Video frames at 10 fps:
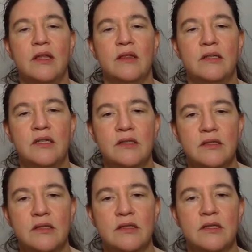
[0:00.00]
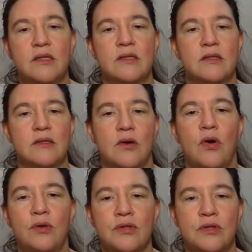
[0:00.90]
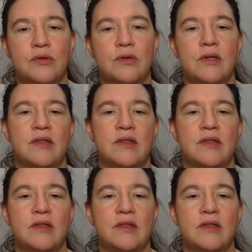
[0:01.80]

the distance is also